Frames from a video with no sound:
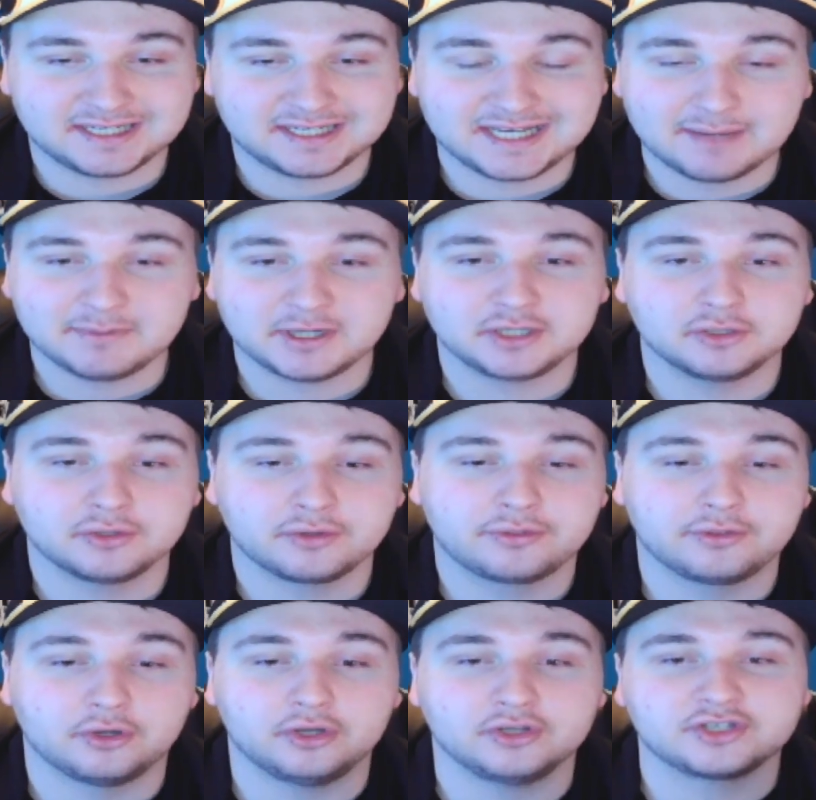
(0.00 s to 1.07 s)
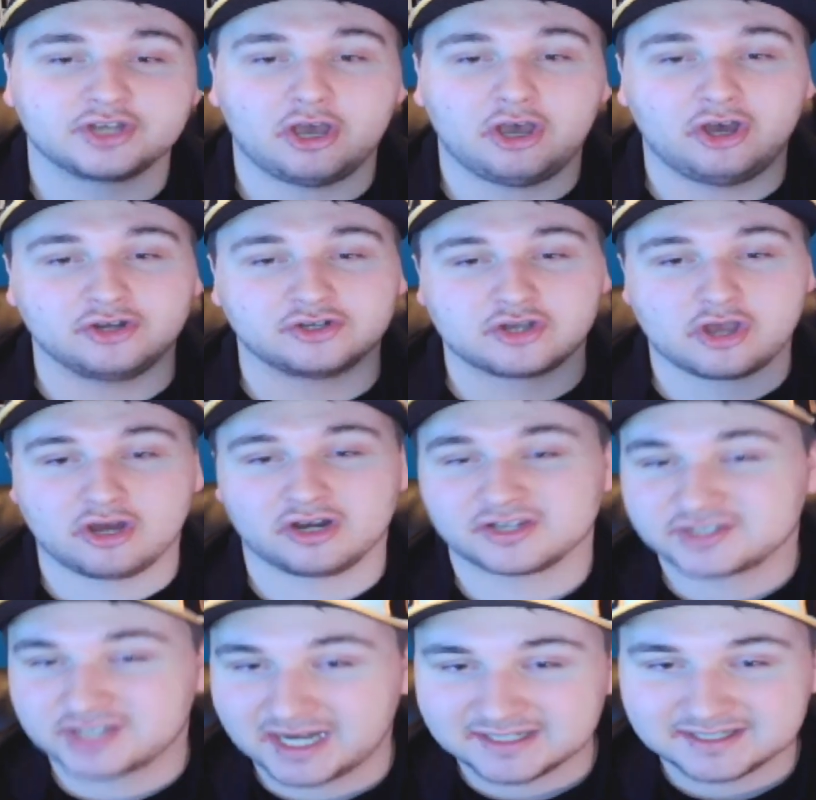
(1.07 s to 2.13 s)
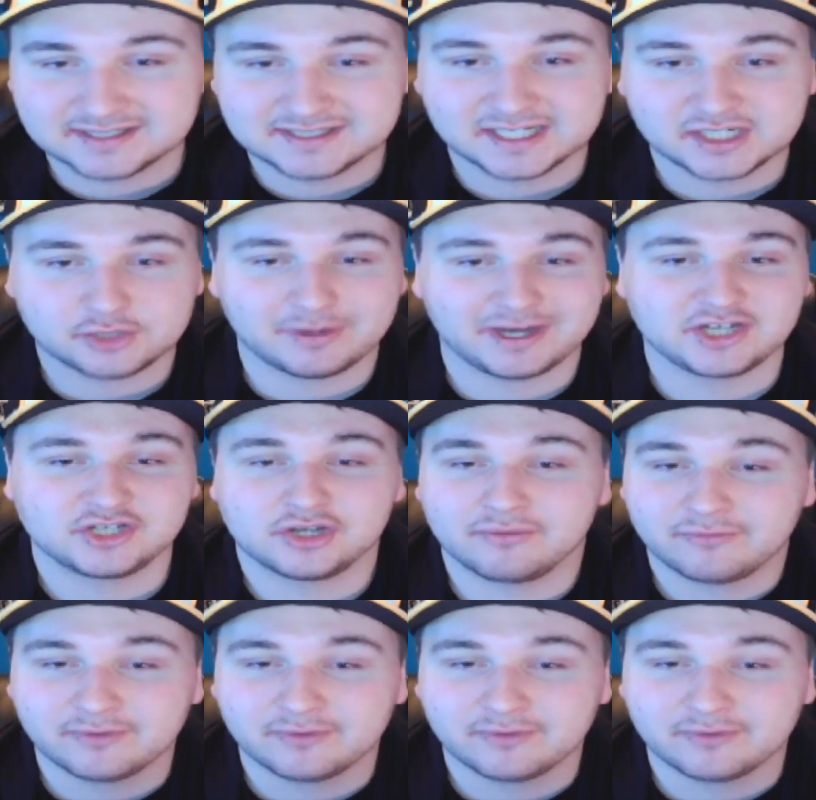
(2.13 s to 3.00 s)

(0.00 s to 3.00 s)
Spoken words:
Let me know your thoughts on Carlos Sainz's situation,